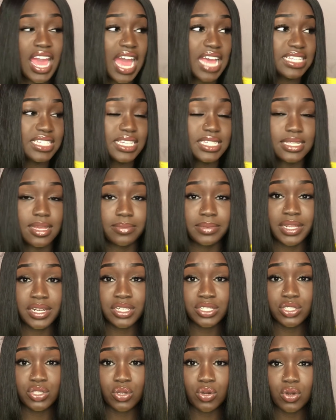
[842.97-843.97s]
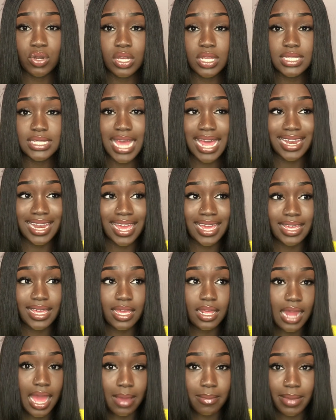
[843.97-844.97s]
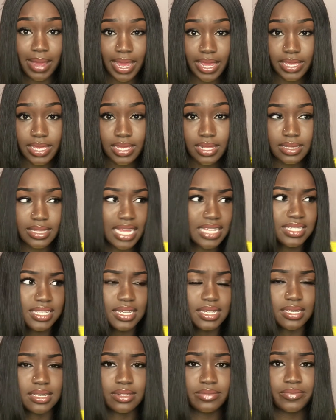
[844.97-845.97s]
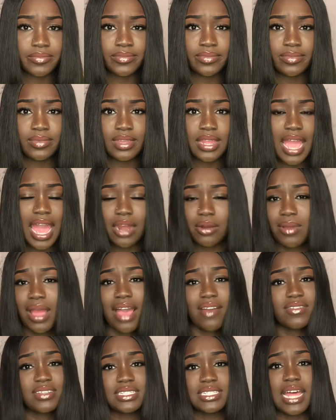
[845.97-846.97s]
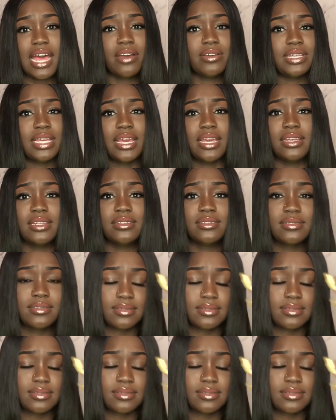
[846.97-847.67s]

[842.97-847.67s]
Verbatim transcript: I see something in stores, I like it, I buy it. That's it. I don't have a style yet.